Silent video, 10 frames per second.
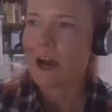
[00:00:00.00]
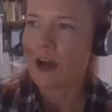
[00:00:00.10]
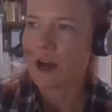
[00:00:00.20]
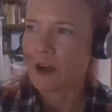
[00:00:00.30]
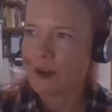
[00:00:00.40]

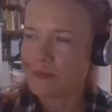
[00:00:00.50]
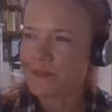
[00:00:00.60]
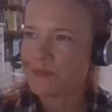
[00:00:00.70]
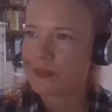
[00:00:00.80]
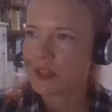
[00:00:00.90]

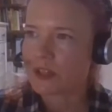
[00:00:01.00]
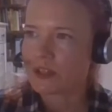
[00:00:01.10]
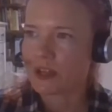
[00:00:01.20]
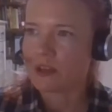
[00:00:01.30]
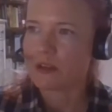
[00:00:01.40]
Um,
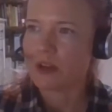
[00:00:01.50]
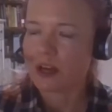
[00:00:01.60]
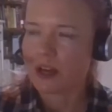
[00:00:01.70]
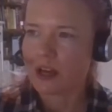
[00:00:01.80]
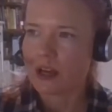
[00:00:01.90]
so
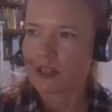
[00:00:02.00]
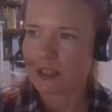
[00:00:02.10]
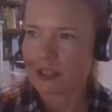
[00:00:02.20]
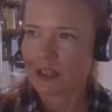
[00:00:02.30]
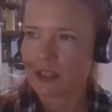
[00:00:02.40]
uh, I
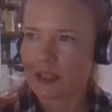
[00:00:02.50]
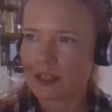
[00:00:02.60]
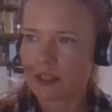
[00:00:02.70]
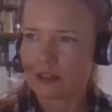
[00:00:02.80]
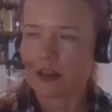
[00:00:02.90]
think
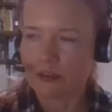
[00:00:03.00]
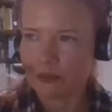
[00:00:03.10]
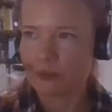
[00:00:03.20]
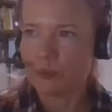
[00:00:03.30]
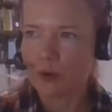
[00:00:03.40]
the kind
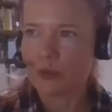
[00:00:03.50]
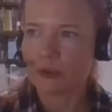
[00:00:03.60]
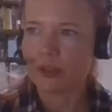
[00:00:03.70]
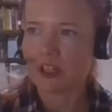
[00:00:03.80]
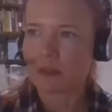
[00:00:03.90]
of more
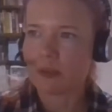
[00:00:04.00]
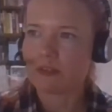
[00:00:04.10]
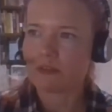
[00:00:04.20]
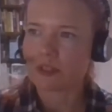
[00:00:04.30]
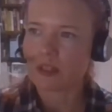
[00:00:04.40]
thought needs to be
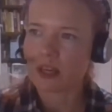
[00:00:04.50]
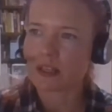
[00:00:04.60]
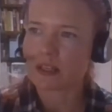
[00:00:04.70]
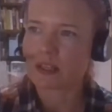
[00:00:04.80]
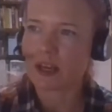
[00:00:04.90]
given to
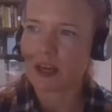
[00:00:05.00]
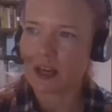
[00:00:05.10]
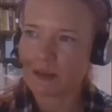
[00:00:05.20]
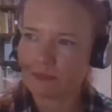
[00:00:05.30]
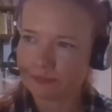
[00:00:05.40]
that.
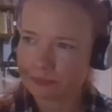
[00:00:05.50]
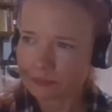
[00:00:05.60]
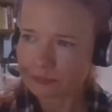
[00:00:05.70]
Um,